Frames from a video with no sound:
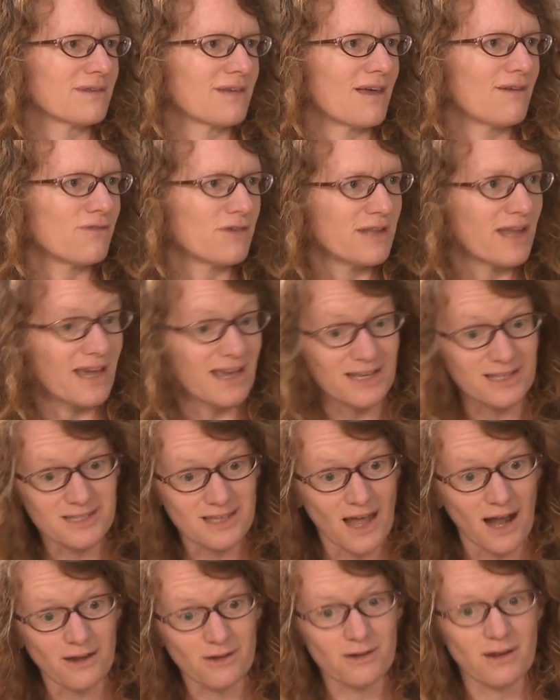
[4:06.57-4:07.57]
Every day is
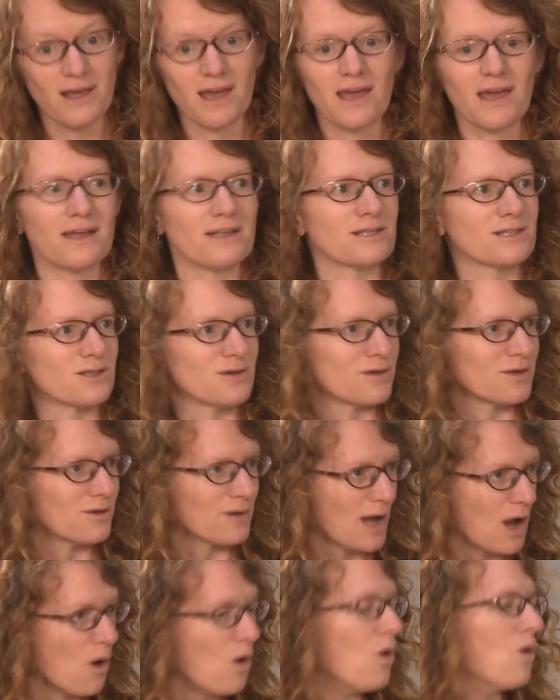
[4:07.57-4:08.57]
Saturday, and so
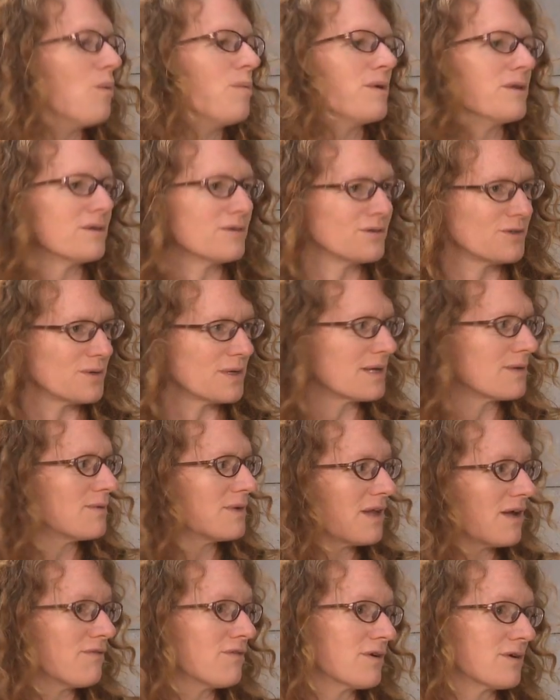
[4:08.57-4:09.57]
you're at home and you're doing
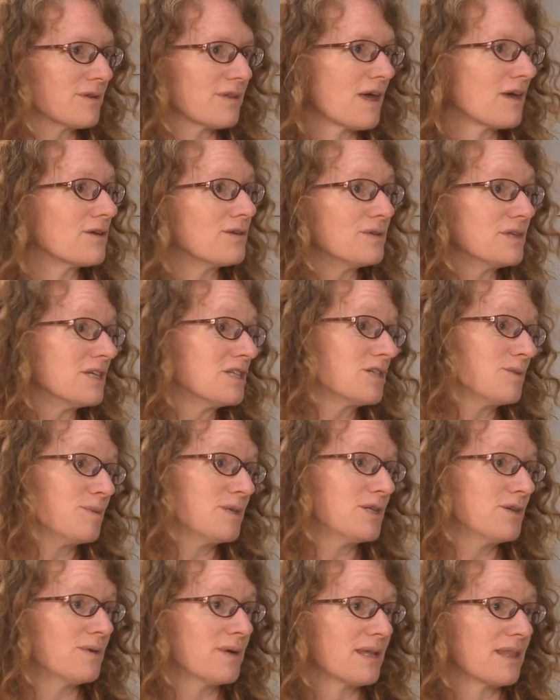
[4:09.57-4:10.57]
whatever that you need to
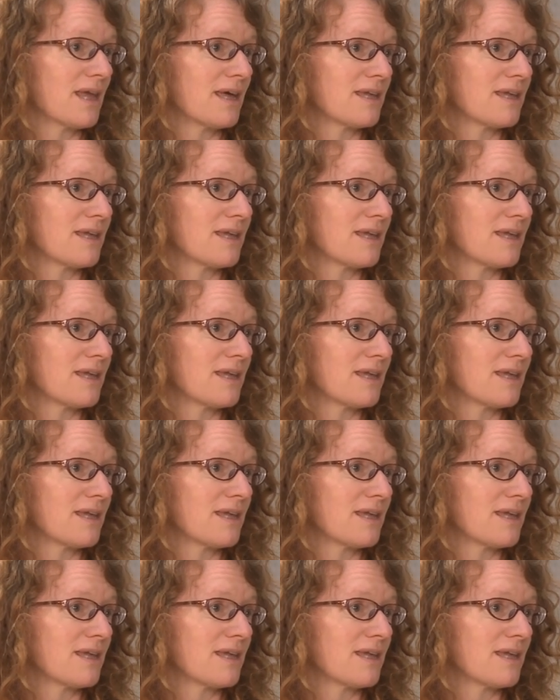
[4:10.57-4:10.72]
be doing that day.